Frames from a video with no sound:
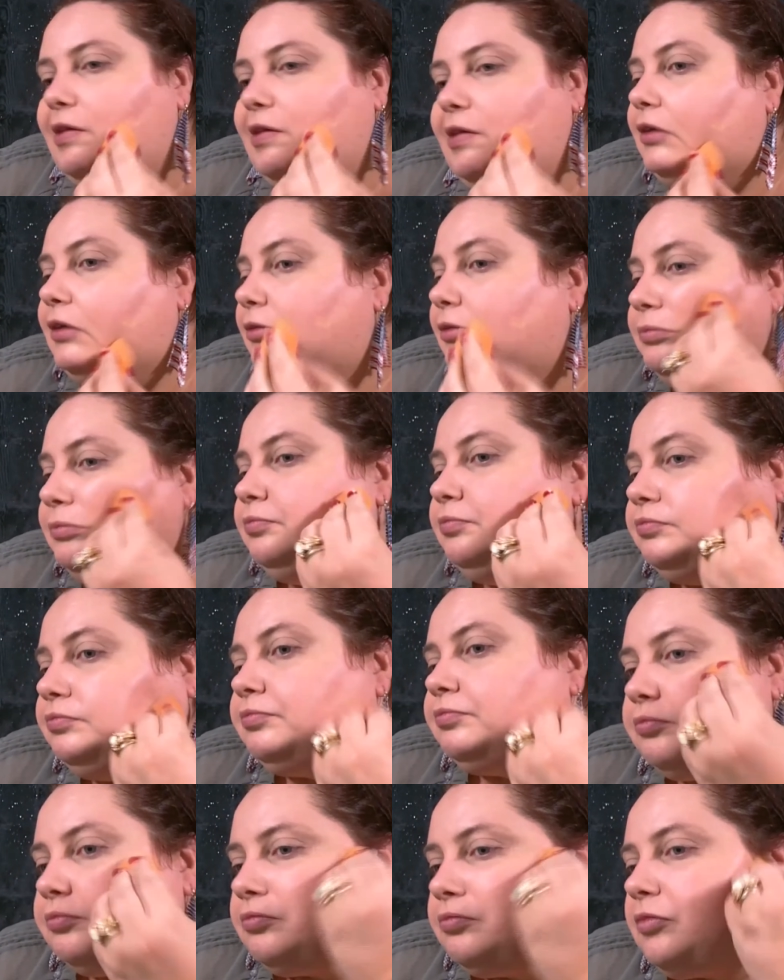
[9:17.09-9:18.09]
Um,
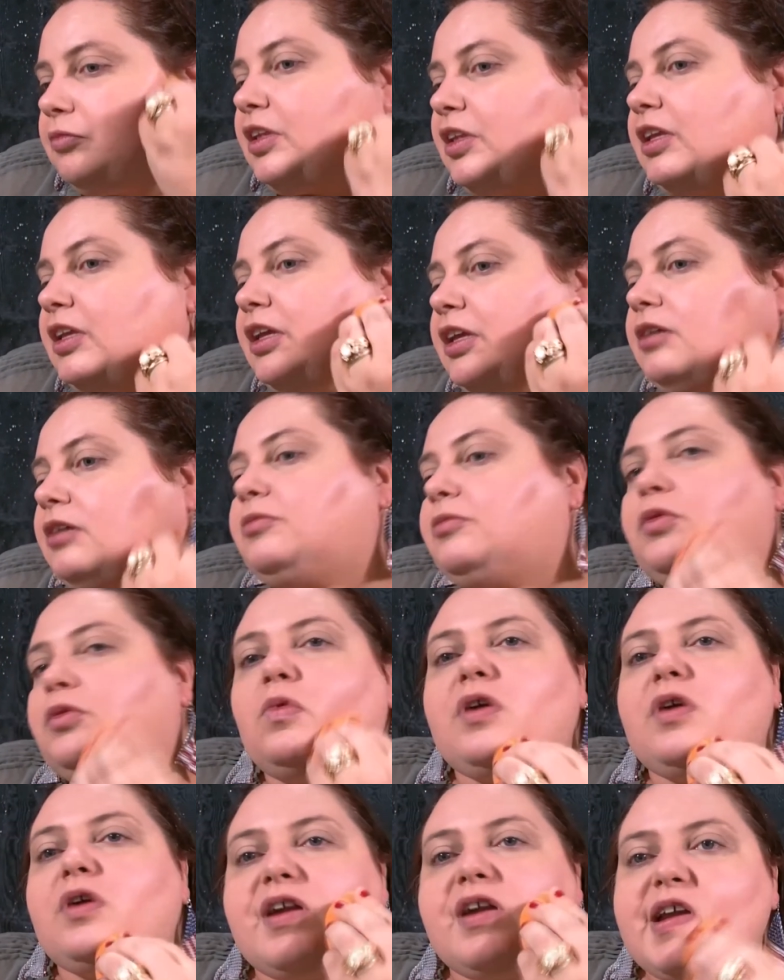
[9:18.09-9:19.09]
he hasn't
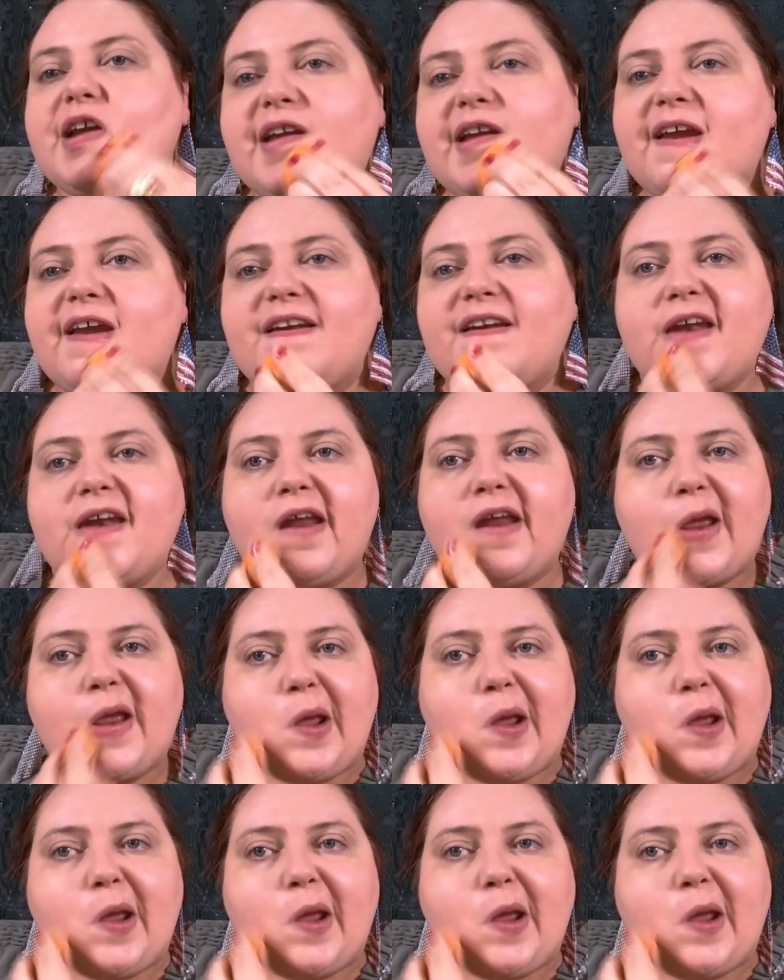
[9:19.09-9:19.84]
been working.